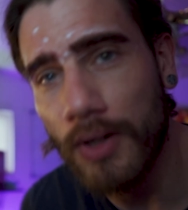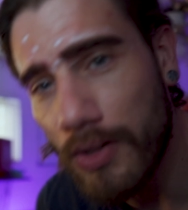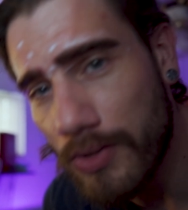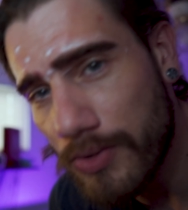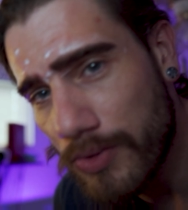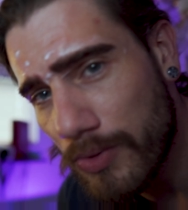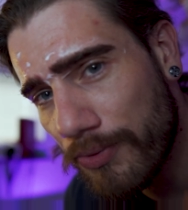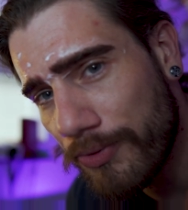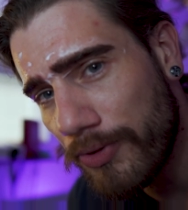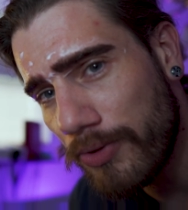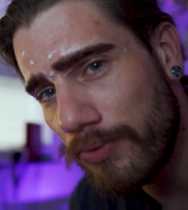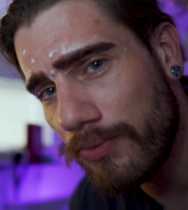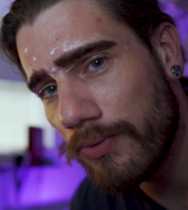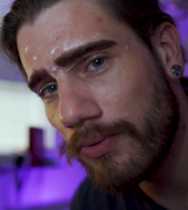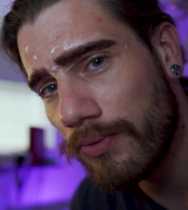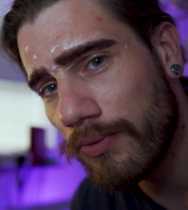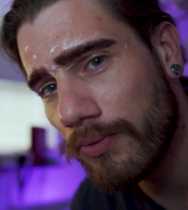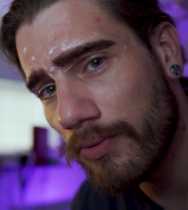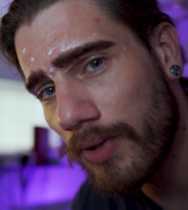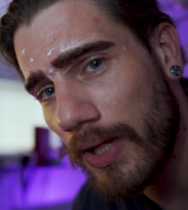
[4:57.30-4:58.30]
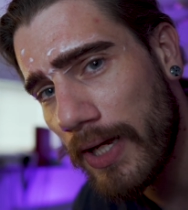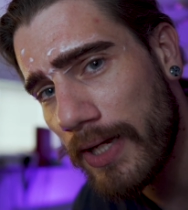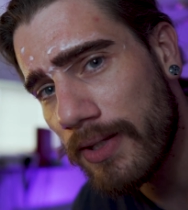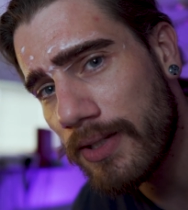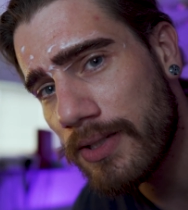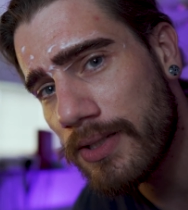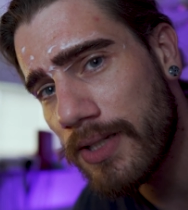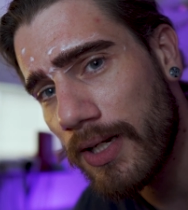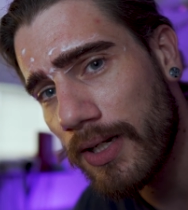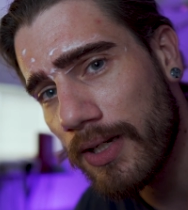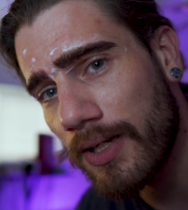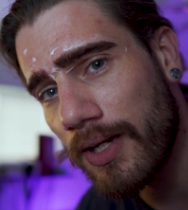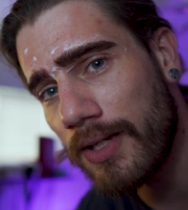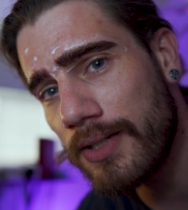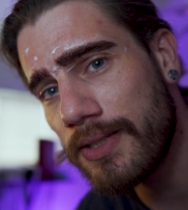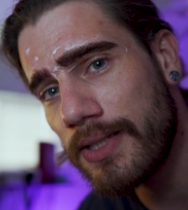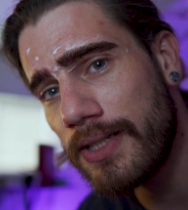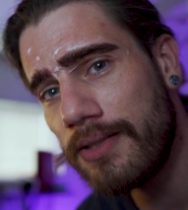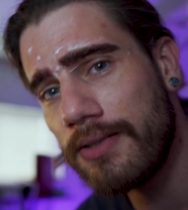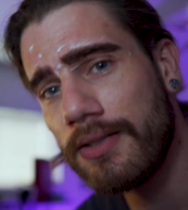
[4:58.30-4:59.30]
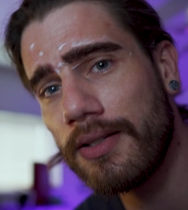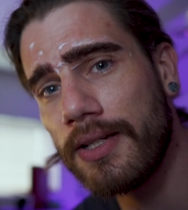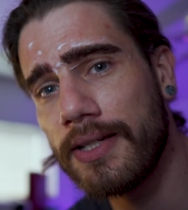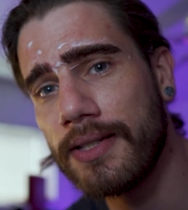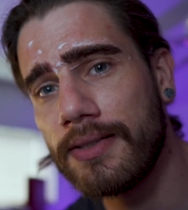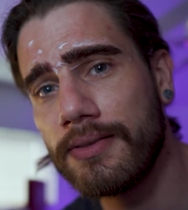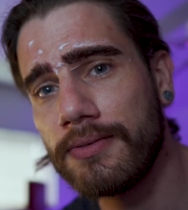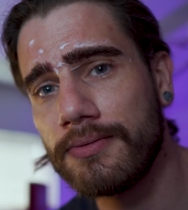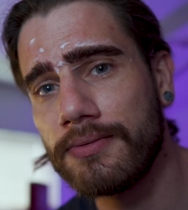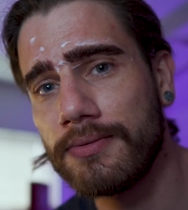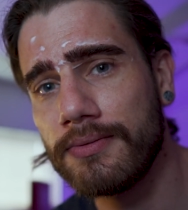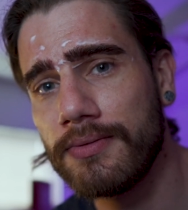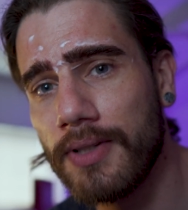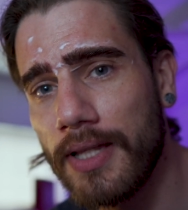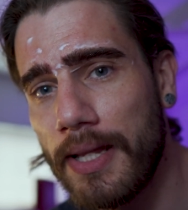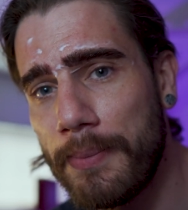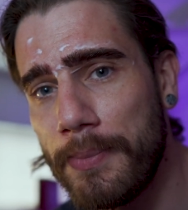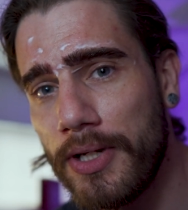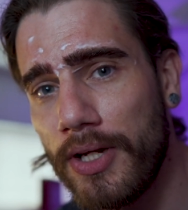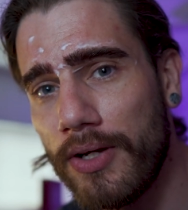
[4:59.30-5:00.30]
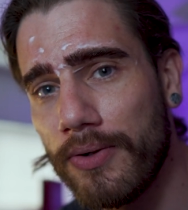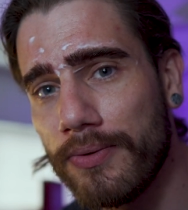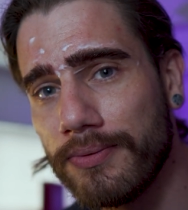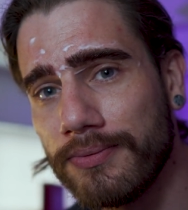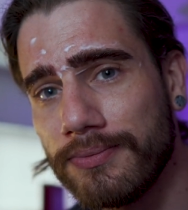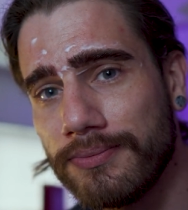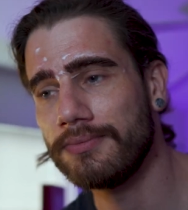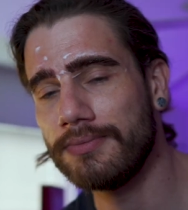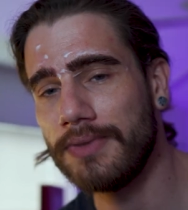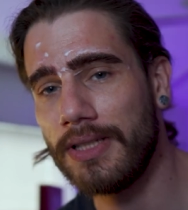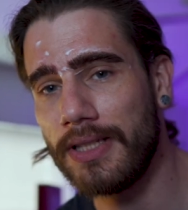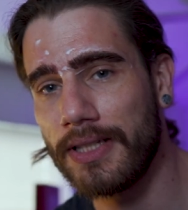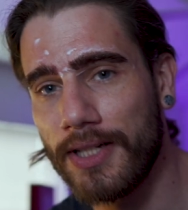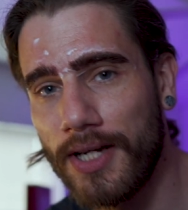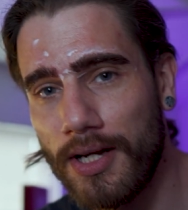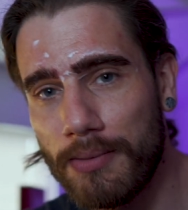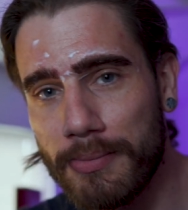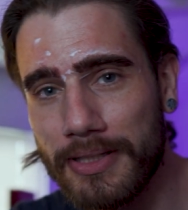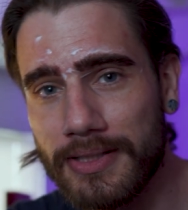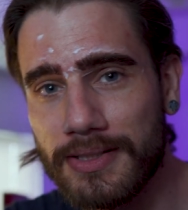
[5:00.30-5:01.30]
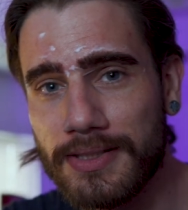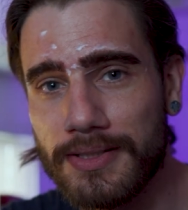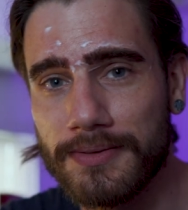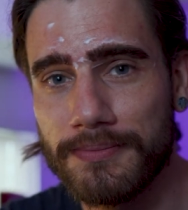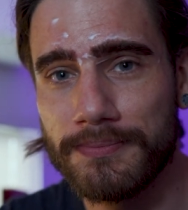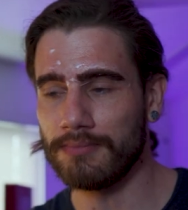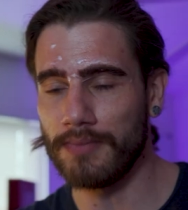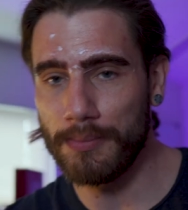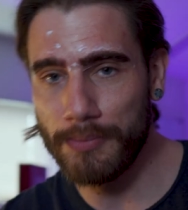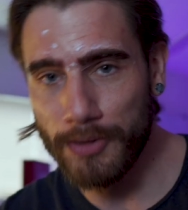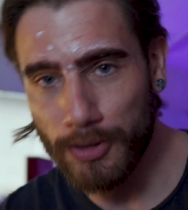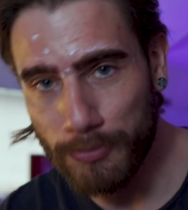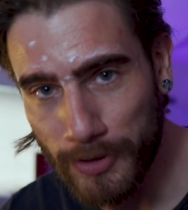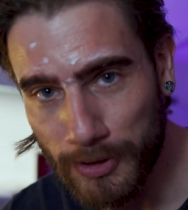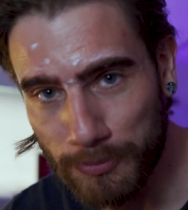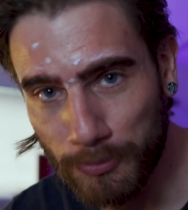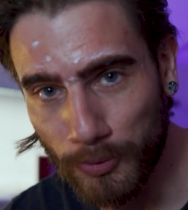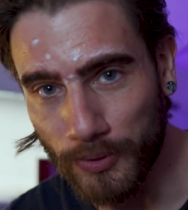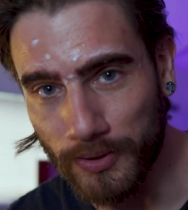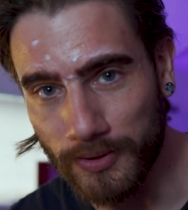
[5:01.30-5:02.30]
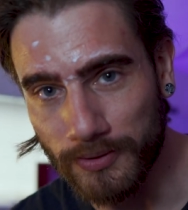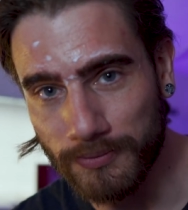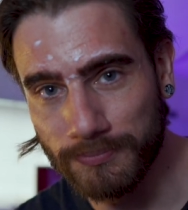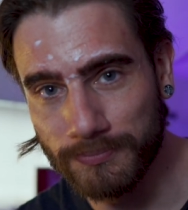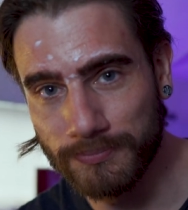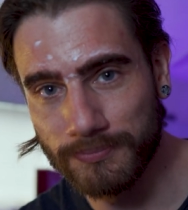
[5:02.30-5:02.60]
Also, if you like this kind of content, like, let me know in the comments. Maybe I'll make more.